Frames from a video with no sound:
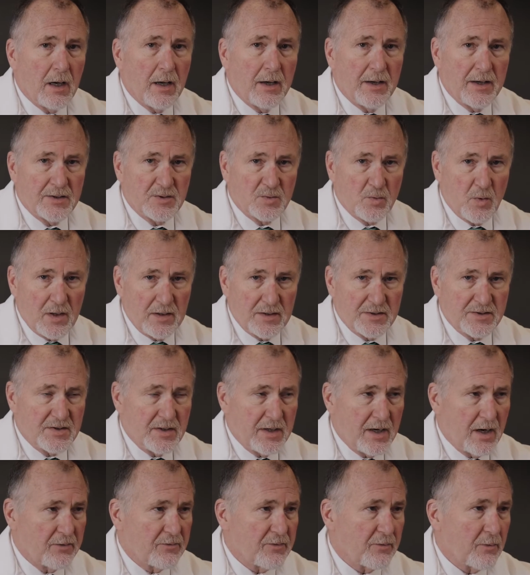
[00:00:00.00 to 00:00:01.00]
as well as
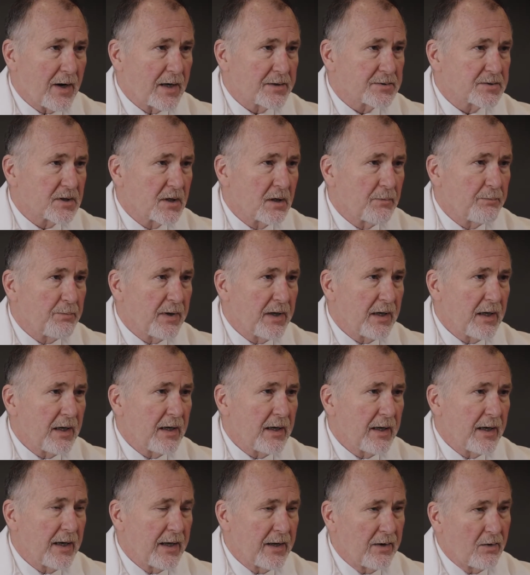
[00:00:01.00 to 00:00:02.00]
knee
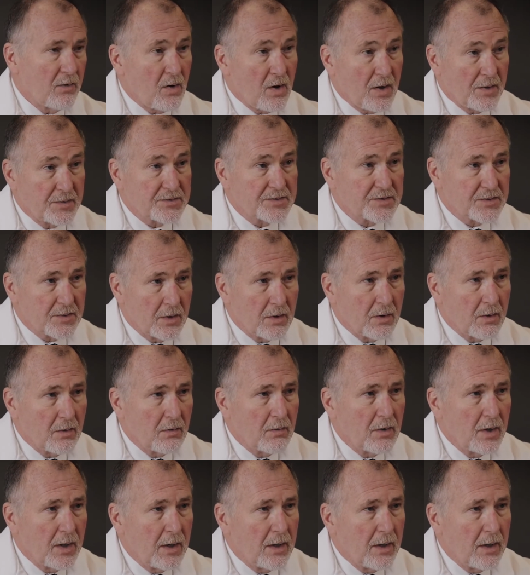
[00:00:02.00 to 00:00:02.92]
arthroscopy, and also